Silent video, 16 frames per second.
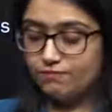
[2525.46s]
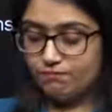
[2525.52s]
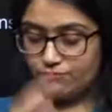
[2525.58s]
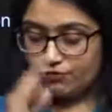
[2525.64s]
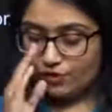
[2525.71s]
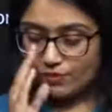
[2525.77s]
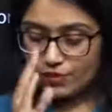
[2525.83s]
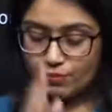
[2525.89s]

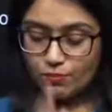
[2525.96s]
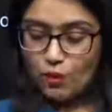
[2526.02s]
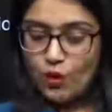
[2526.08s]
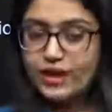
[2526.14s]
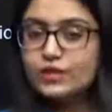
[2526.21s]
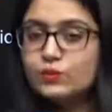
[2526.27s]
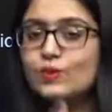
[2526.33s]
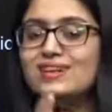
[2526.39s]
from the
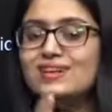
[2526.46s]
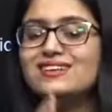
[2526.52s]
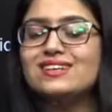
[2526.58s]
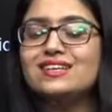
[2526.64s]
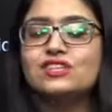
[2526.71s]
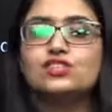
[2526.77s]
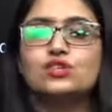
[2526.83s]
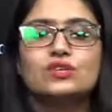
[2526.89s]
point where
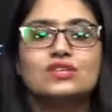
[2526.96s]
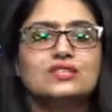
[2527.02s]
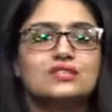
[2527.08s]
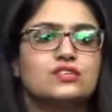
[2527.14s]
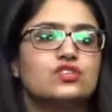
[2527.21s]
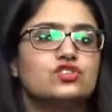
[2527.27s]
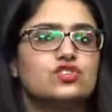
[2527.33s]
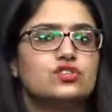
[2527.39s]
deletion or
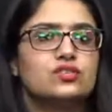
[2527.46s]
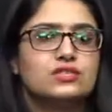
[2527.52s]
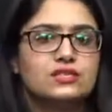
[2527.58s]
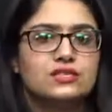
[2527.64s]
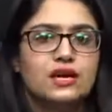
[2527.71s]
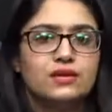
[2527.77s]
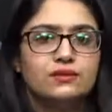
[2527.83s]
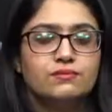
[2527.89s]
insertion is
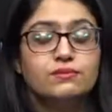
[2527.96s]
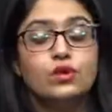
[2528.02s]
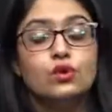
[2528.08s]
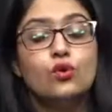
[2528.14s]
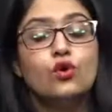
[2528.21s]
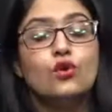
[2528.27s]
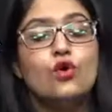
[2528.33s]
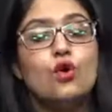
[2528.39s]
done, the
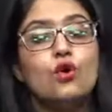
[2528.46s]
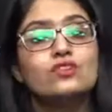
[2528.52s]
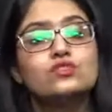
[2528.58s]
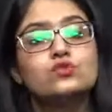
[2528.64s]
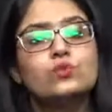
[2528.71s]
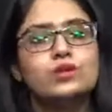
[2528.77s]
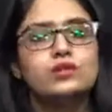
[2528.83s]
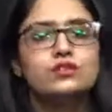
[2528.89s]

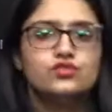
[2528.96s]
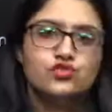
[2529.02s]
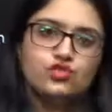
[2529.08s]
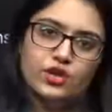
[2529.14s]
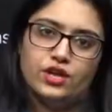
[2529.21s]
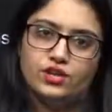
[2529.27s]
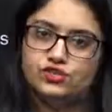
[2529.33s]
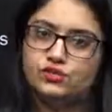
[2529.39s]
codons will
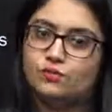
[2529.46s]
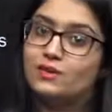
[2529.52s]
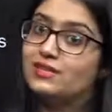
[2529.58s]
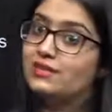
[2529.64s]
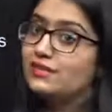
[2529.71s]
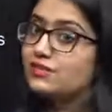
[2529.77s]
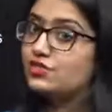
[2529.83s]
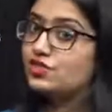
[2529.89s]
change.
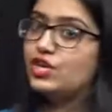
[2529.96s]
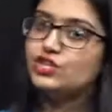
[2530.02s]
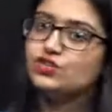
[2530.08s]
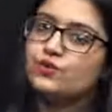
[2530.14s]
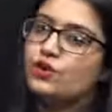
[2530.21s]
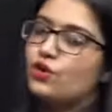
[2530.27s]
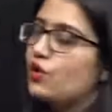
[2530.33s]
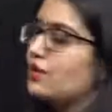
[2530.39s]
But this change
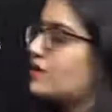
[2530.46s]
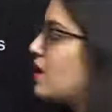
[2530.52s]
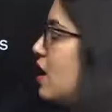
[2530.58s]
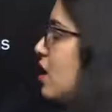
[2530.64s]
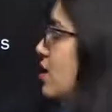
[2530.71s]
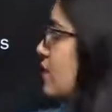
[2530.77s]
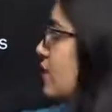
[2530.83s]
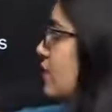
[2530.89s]
will not
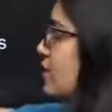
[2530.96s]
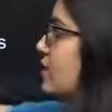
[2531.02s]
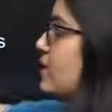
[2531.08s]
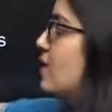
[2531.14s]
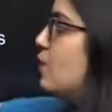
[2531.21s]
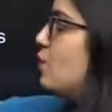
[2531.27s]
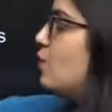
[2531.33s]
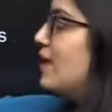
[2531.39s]
occur
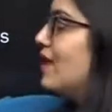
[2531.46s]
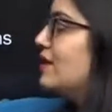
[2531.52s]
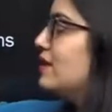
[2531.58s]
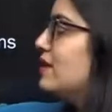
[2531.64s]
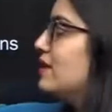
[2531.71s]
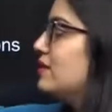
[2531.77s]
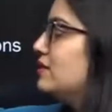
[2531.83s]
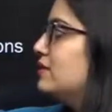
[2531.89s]

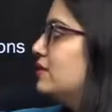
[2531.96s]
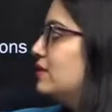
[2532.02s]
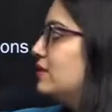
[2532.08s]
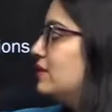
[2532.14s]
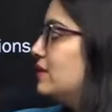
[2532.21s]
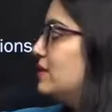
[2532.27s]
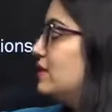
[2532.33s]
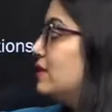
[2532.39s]
when
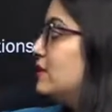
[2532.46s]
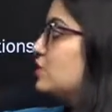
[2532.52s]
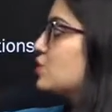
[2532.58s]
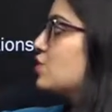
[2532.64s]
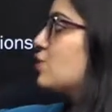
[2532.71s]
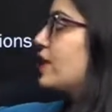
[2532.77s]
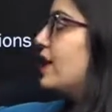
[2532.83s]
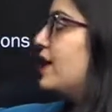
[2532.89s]
the
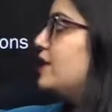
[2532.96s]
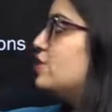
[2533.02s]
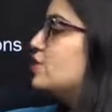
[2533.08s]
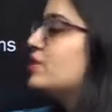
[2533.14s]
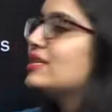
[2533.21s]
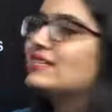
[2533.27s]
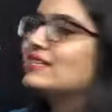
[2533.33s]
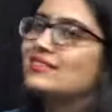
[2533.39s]
deletion or
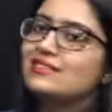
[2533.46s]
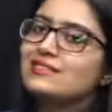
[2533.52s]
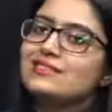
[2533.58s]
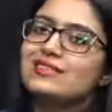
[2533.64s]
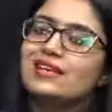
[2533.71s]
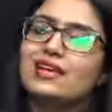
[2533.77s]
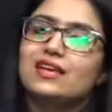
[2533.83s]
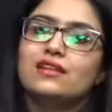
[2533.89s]
addition
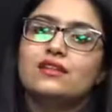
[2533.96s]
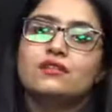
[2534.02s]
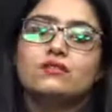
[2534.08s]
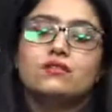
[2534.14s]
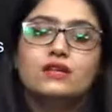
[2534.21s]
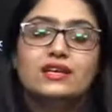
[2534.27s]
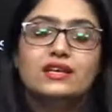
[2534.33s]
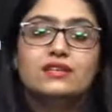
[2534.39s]
is in
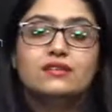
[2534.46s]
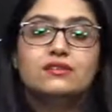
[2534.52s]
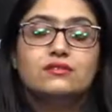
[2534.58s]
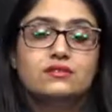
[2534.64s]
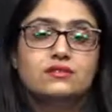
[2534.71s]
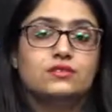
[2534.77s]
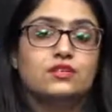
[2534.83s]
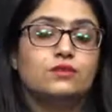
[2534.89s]

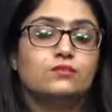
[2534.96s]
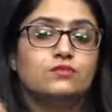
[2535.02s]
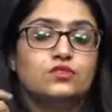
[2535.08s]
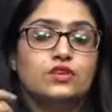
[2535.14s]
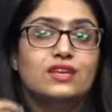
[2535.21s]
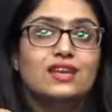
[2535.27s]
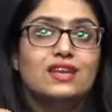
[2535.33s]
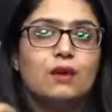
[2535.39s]

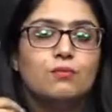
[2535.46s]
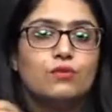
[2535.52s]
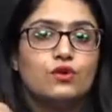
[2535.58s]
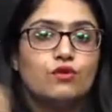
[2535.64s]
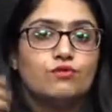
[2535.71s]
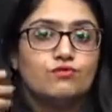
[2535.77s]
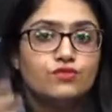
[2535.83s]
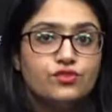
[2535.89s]

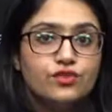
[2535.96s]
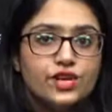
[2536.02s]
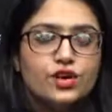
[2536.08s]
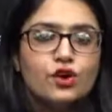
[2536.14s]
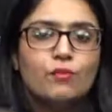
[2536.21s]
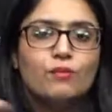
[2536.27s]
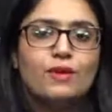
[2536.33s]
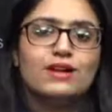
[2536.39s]
number of 3
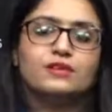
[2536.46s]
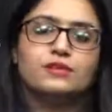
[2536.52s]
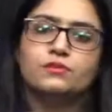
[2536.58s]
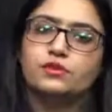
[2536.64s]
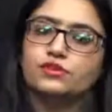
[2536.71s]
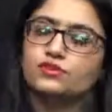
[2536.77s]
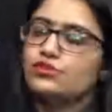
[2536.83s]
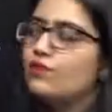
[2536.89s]
or
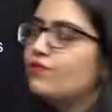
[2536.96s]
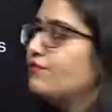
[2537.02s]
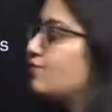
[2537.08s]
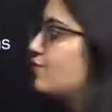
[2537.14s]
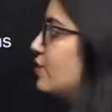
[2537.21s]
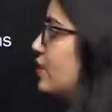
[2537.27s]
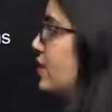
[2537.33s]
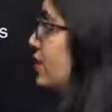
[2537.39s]
multiples of
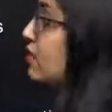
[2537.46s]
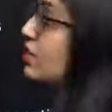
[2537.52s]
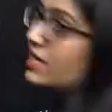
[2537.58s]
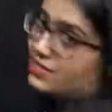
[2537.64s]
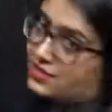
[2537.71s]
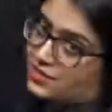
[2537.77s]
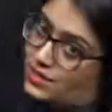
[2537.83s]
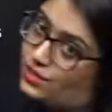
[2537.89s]
3
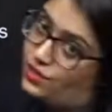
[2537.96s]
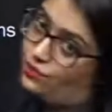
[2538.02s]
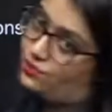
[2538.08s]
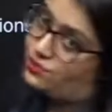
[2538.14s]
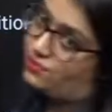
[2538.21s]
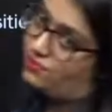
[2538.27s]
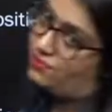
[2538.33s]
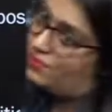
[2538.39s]

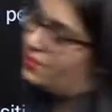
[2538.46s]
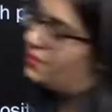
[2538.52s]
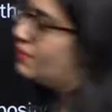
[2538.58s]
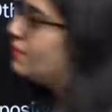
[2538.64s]
consecutively.